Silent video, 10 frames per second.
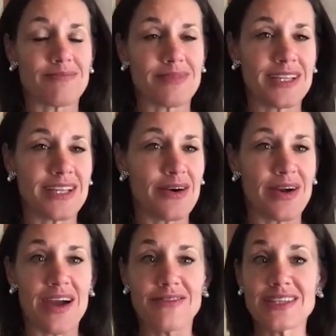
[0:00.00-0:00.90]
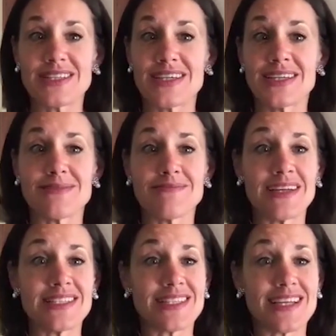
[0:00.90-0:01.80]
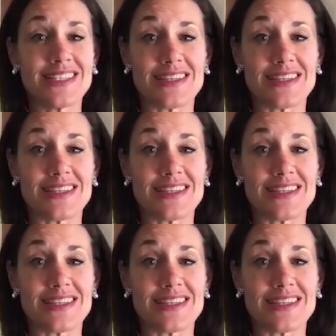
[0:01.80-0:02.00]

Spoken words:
Everything made sense.